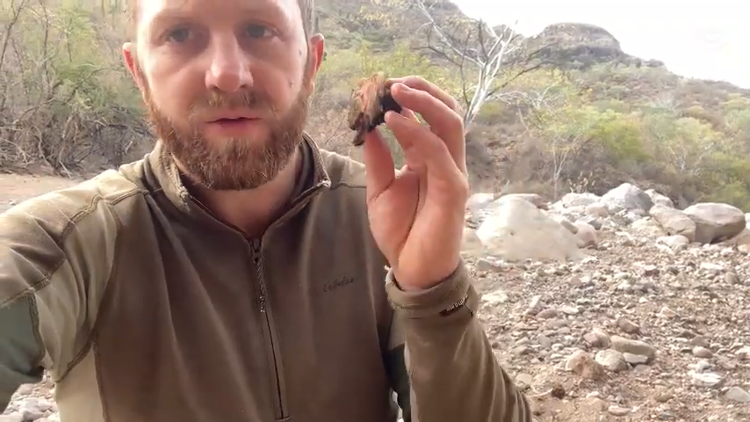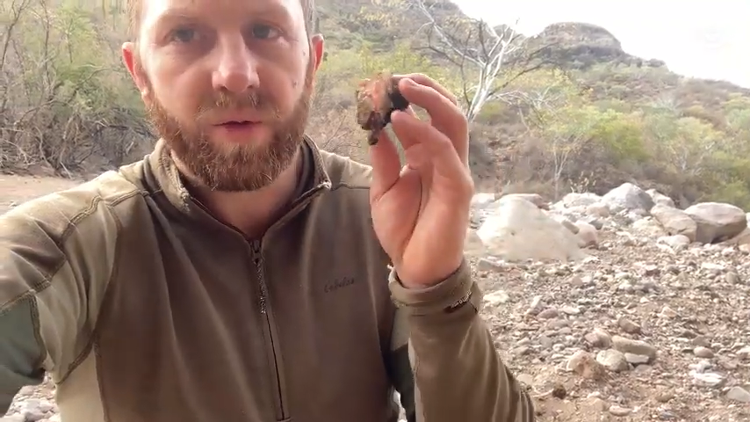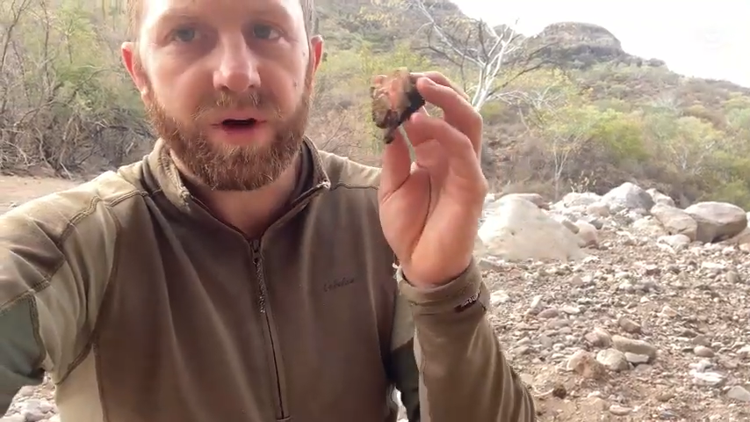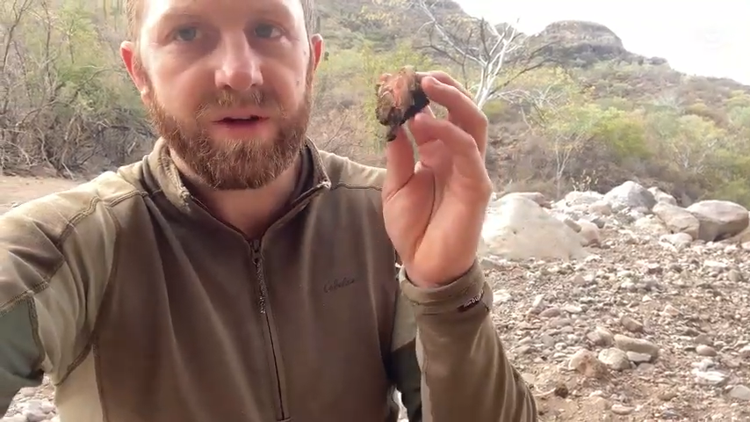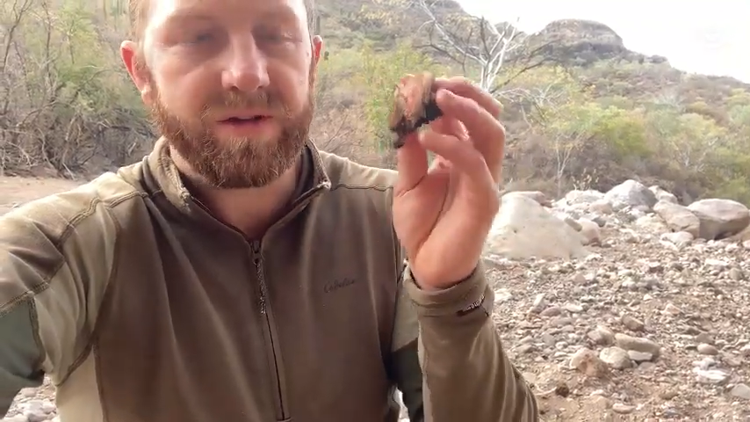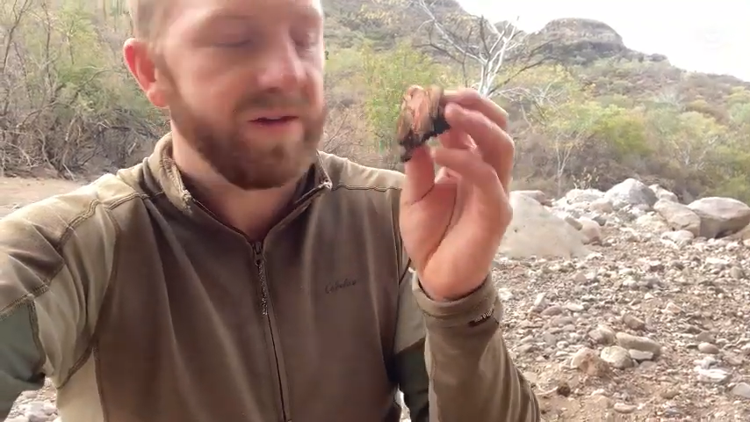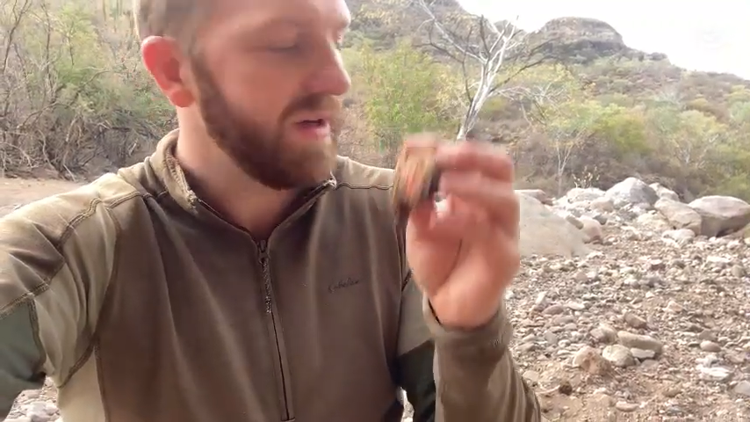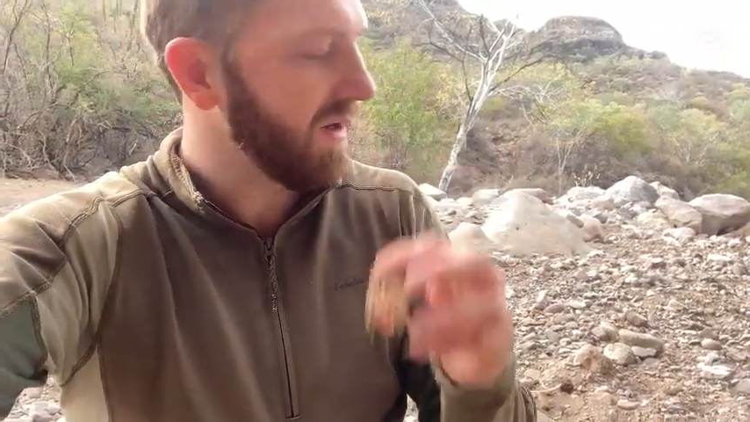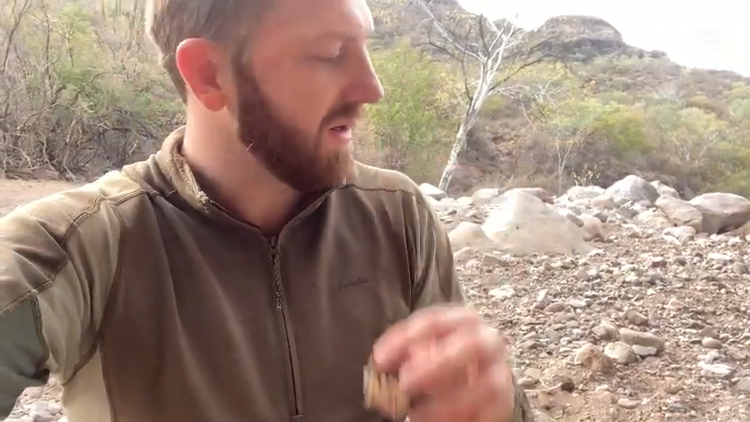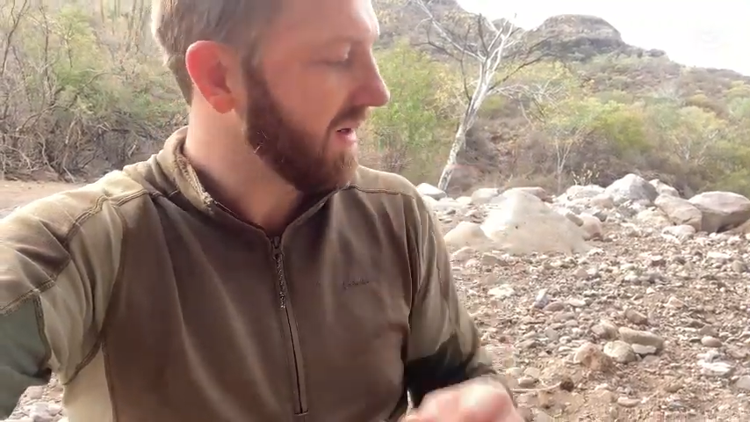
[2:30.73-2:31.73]
we're gonna
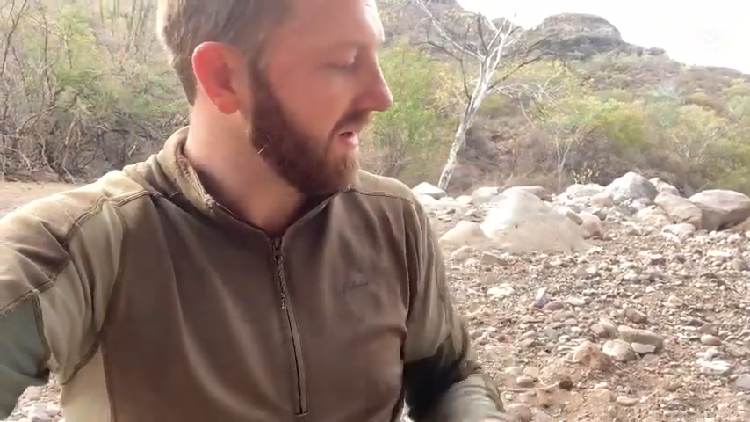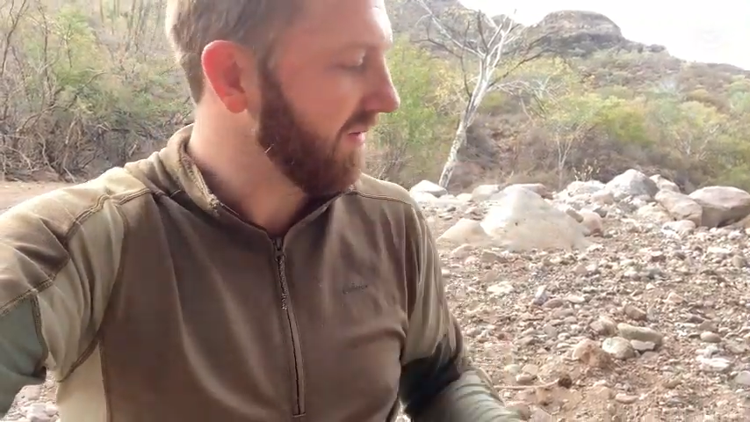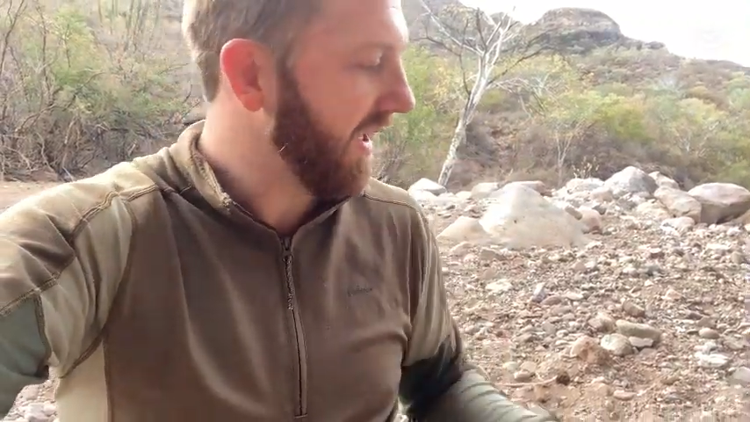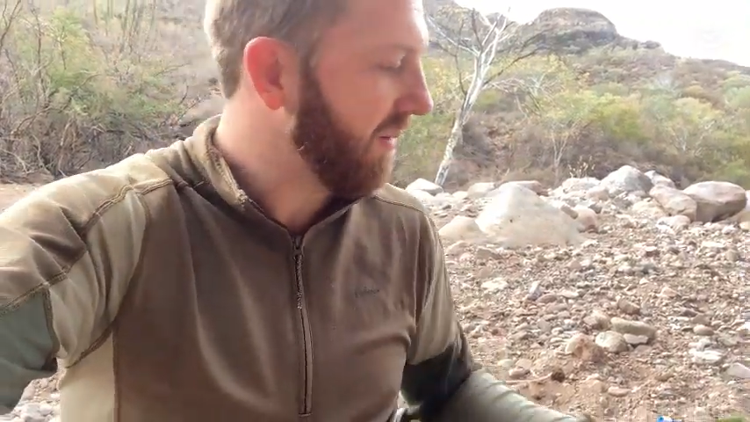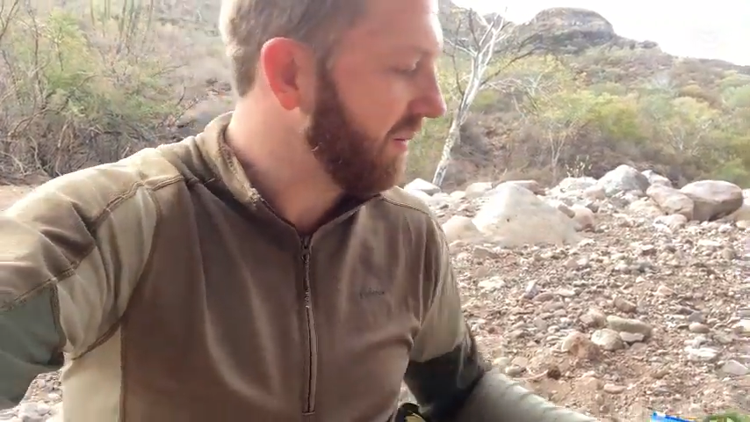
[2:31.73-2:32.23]
see if that